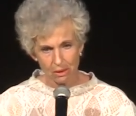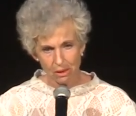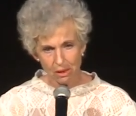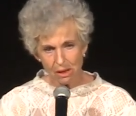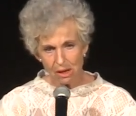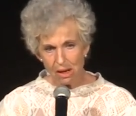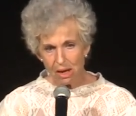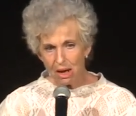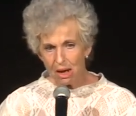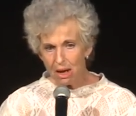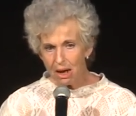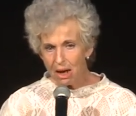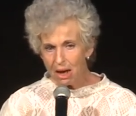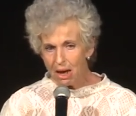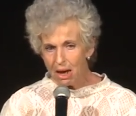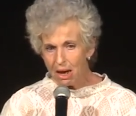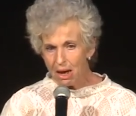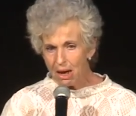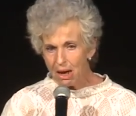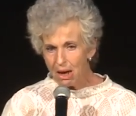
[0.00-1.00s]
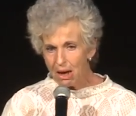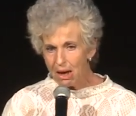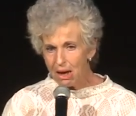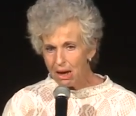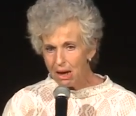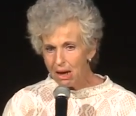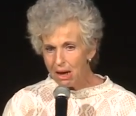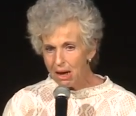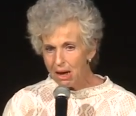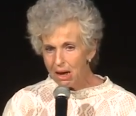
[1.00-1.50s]

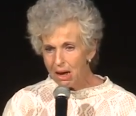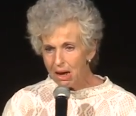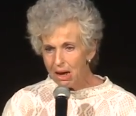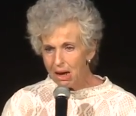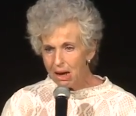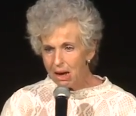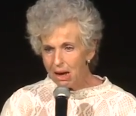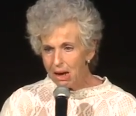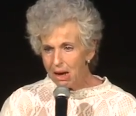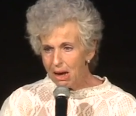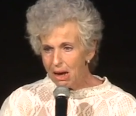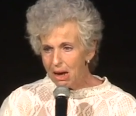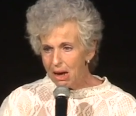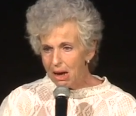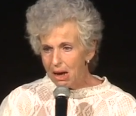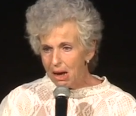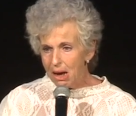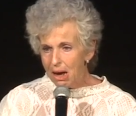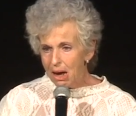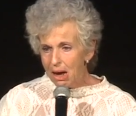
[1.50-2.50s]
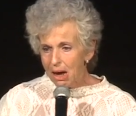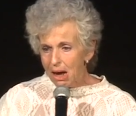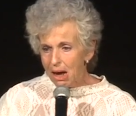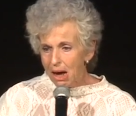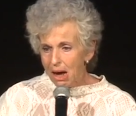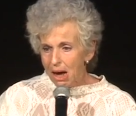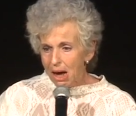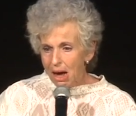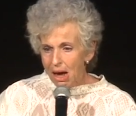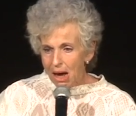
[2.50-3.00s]

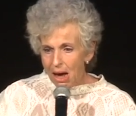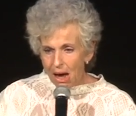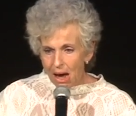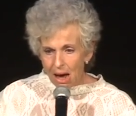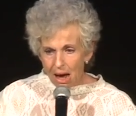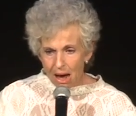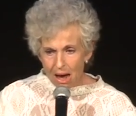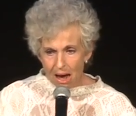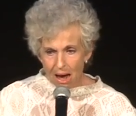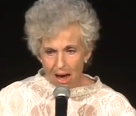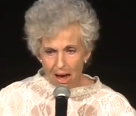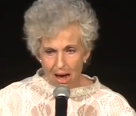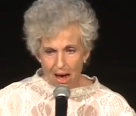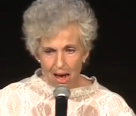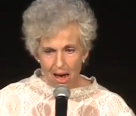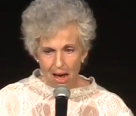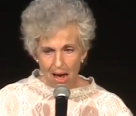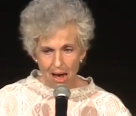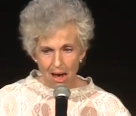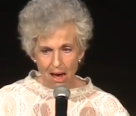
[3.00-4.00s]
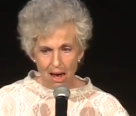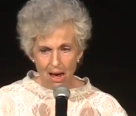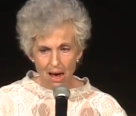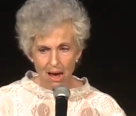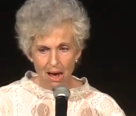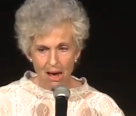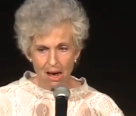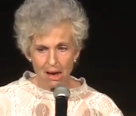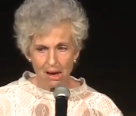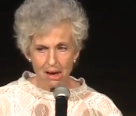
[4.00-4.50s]

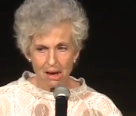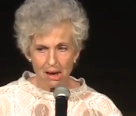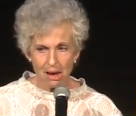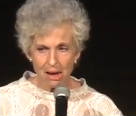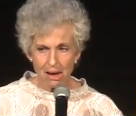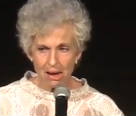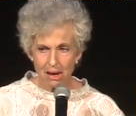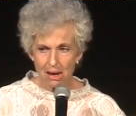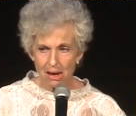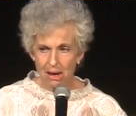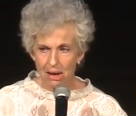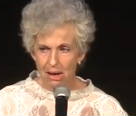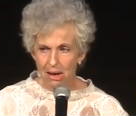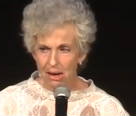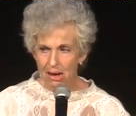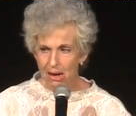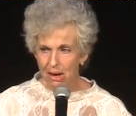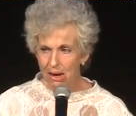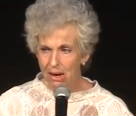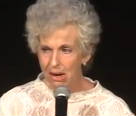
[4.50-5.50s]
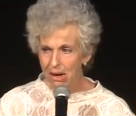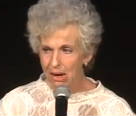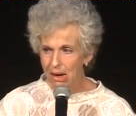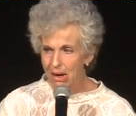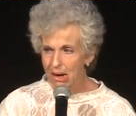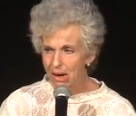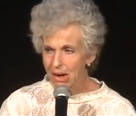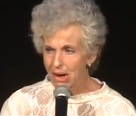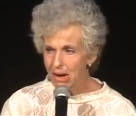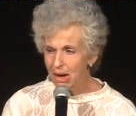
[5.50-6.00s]

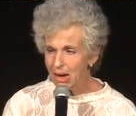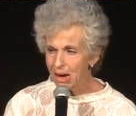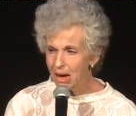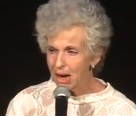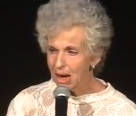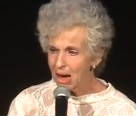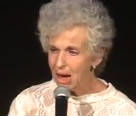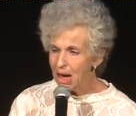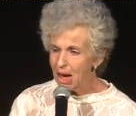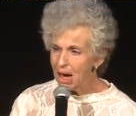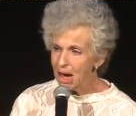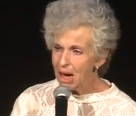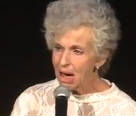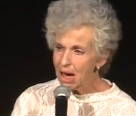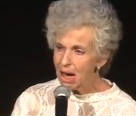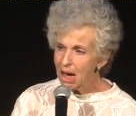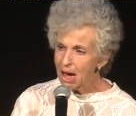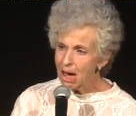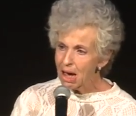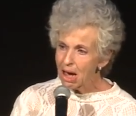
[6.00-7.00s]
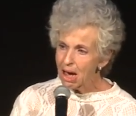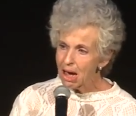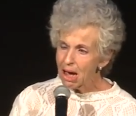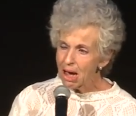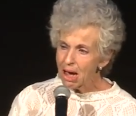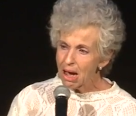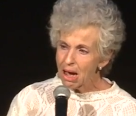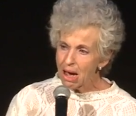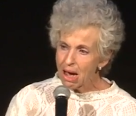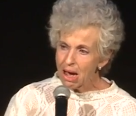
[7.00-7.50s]

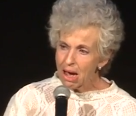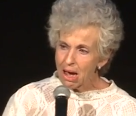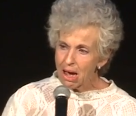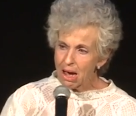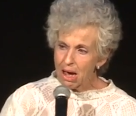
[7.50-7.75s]
(no one is talking)